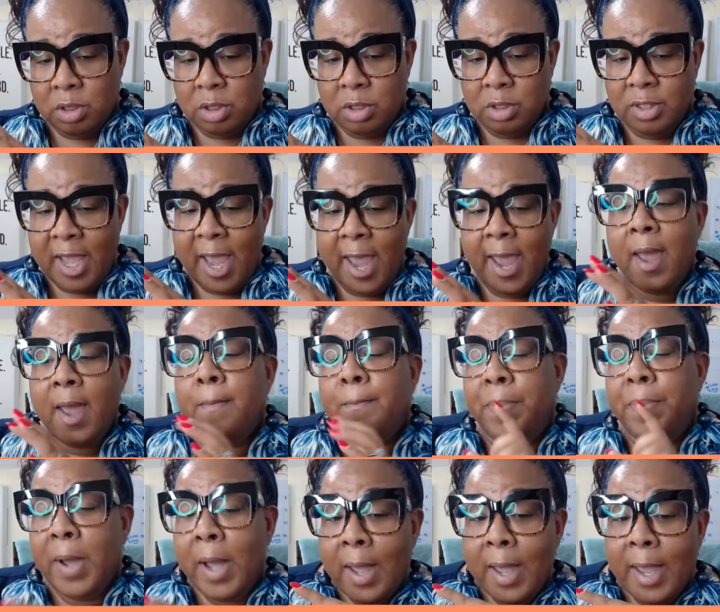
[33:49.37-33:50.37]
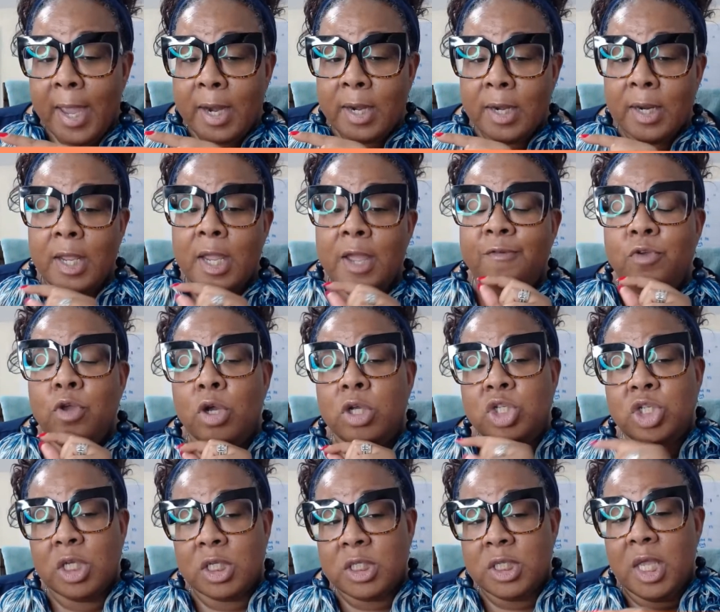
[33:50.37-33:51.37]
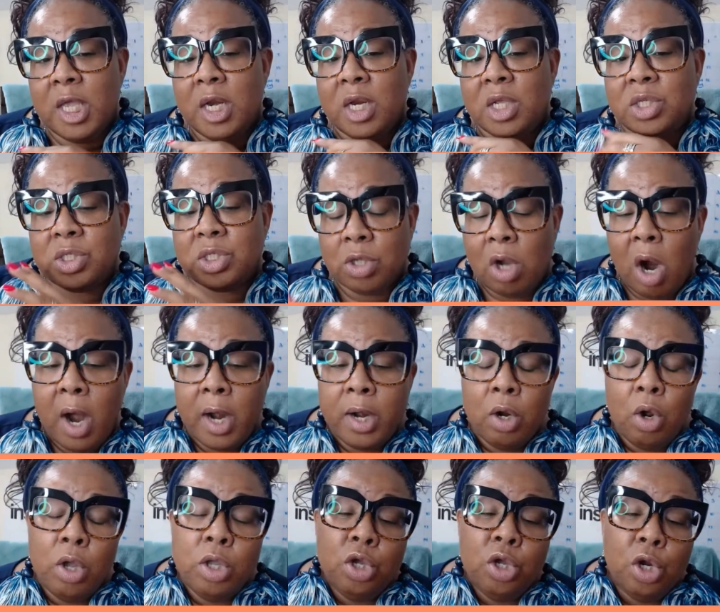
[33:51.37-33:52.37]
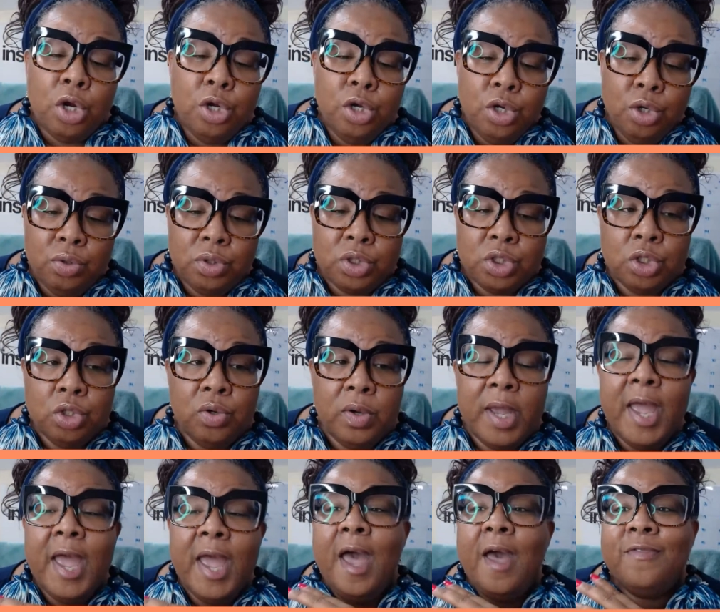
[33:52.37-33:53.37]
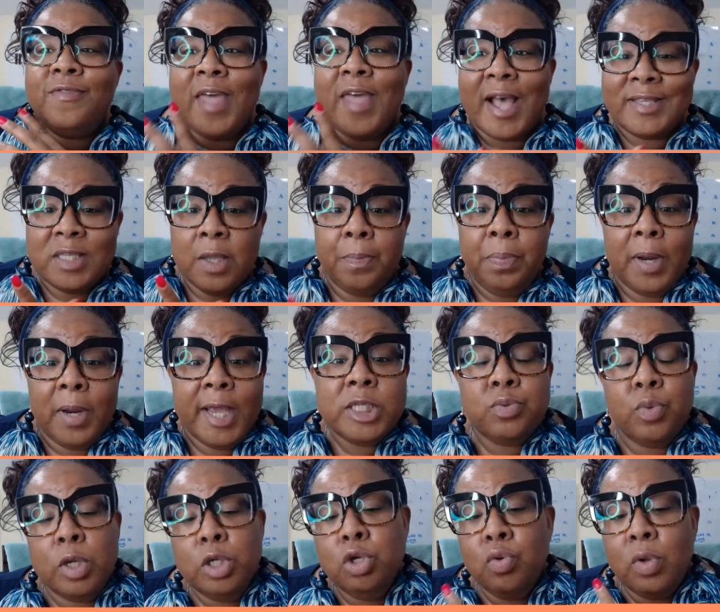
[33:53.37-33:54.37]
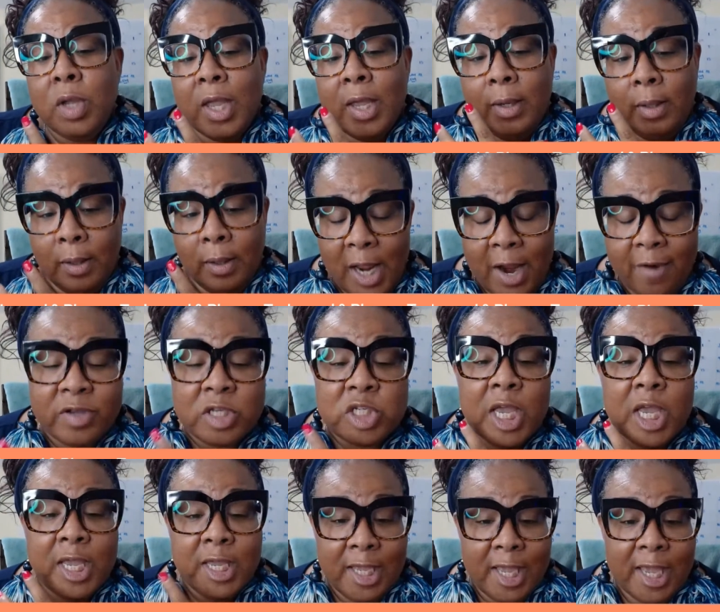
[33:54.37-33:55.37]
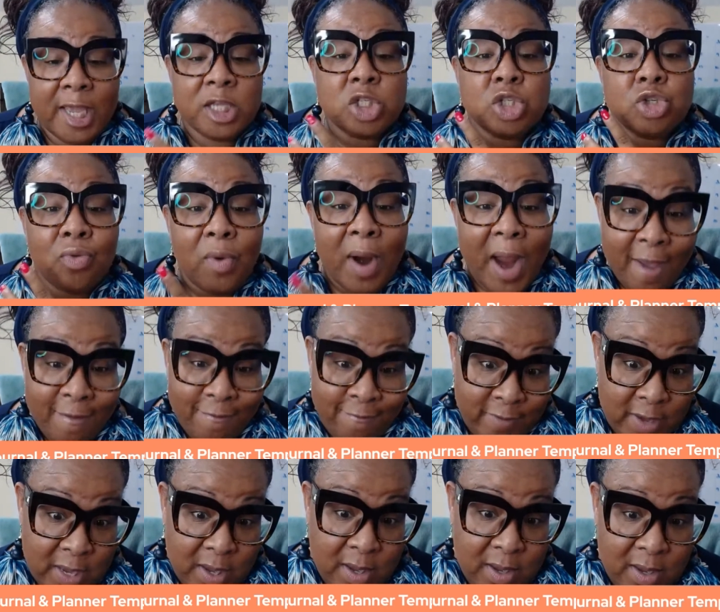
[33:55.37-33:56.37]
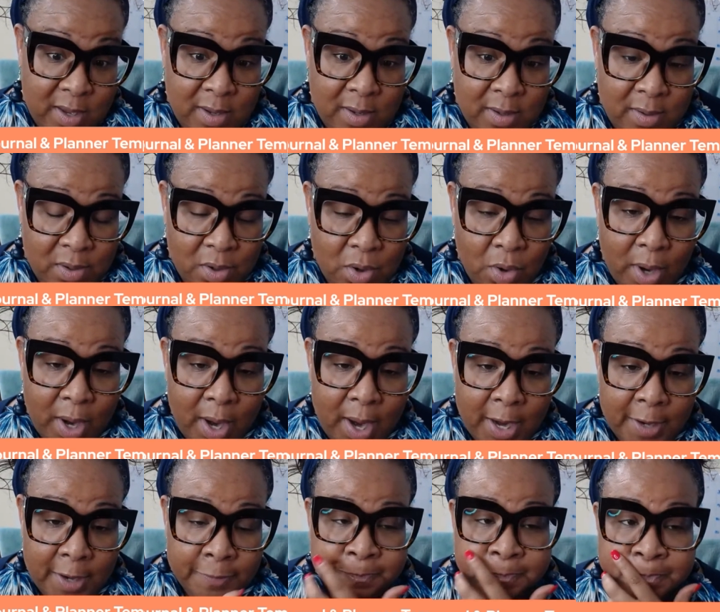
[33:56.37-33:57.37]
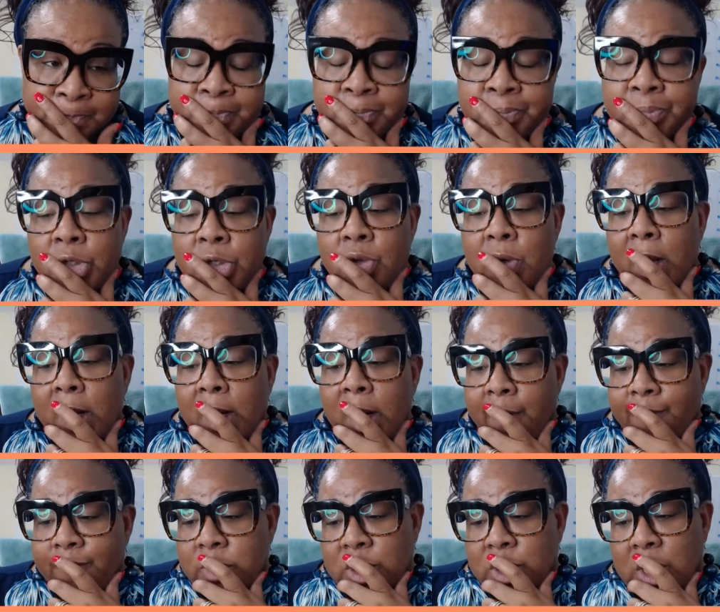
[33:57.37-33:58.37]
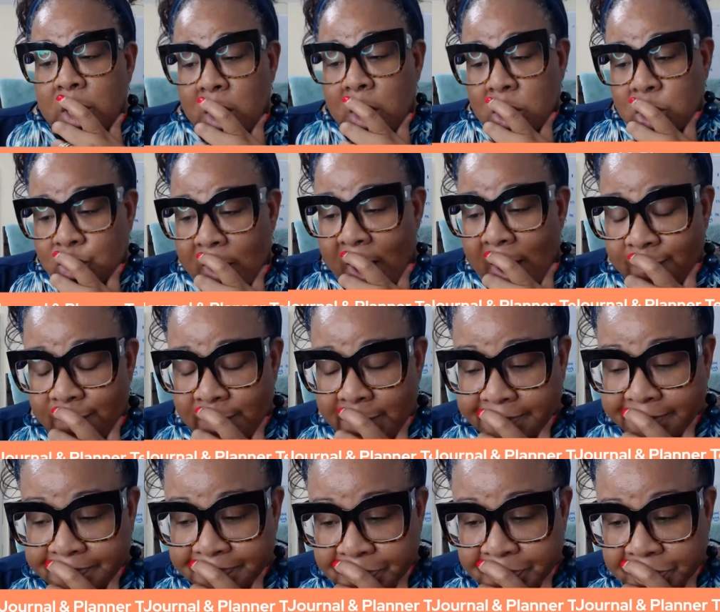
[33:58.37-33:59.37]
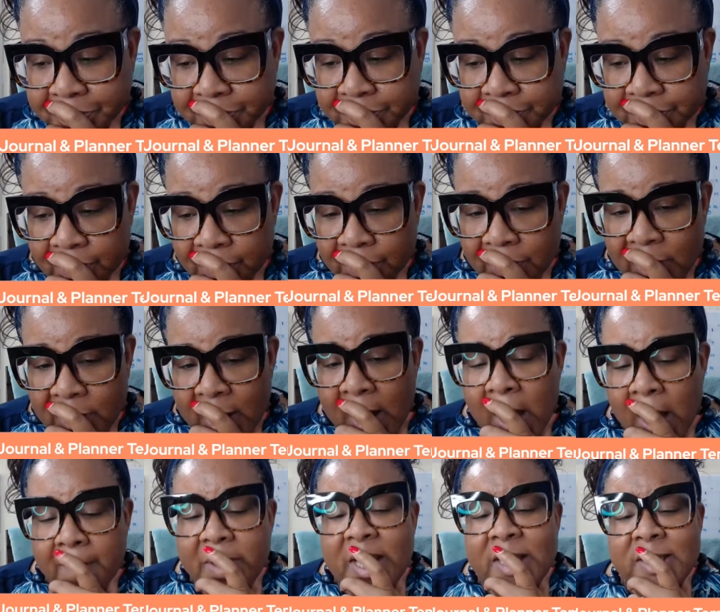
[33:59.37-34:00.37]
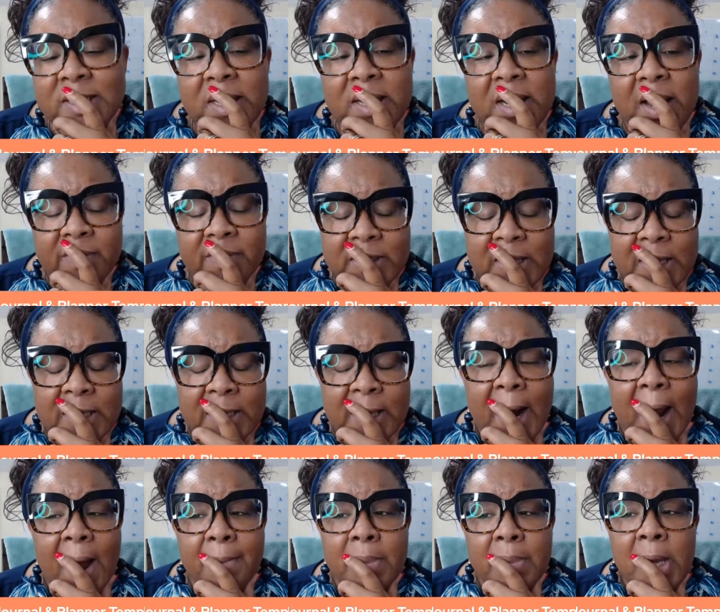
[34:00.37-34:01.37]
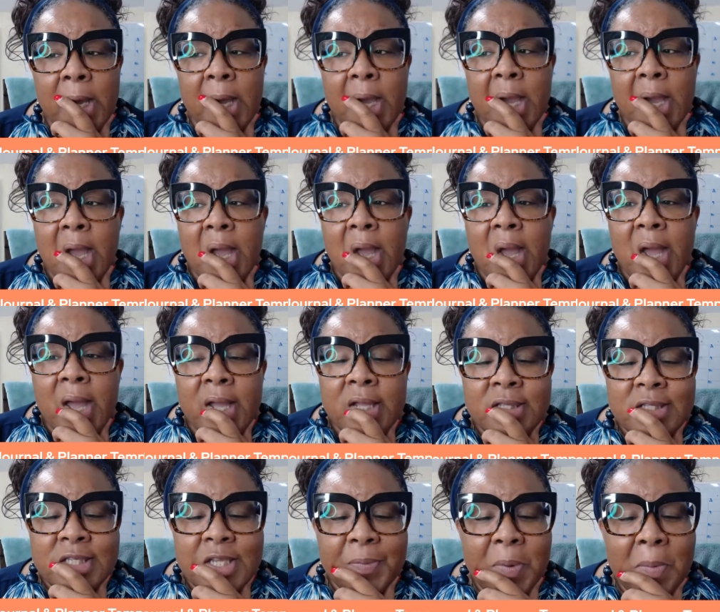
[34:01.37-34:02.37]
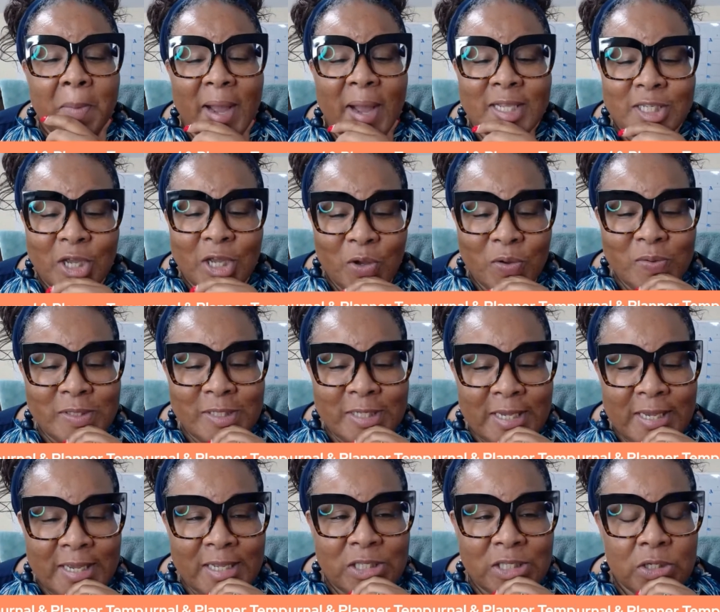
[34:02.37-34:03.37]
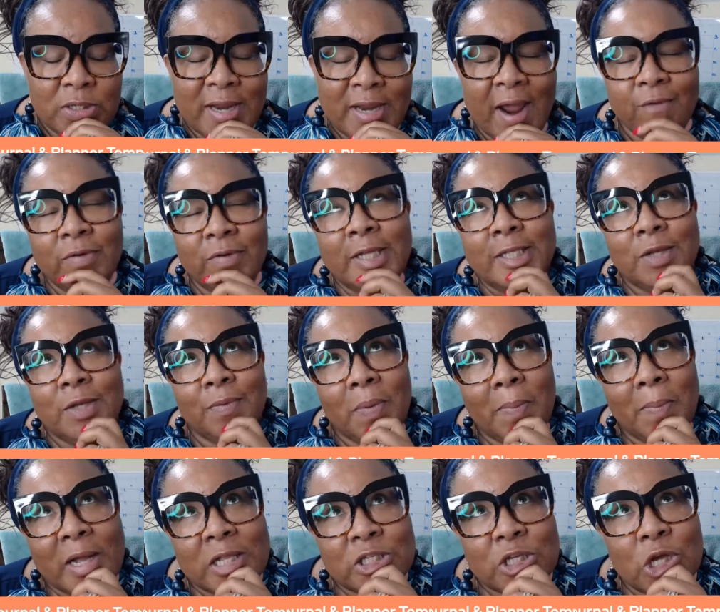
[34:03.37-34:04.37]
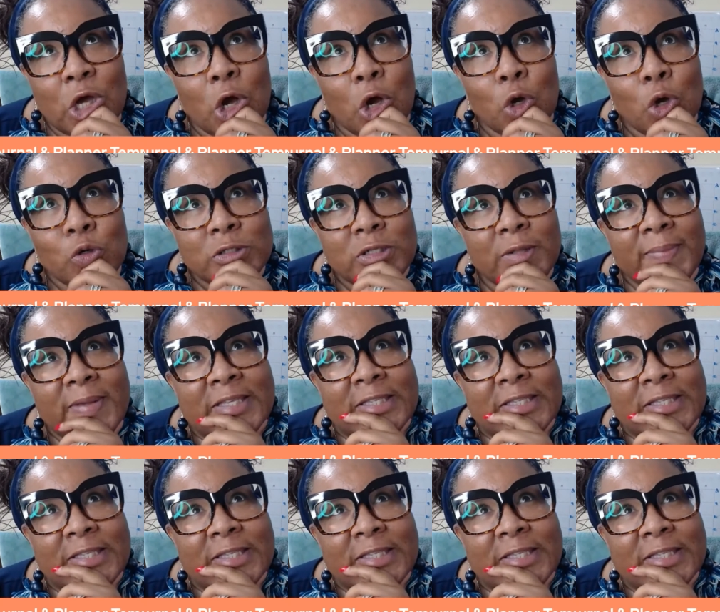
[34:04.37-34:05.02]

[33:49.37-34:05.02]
that. But if you're just getting started or you're new to it, that's a place where you can leverage and get traffic. Okay. You can leverage and get traffic. Here's another thing that I'm dipping my toes into. Not really dipping my toes. Let me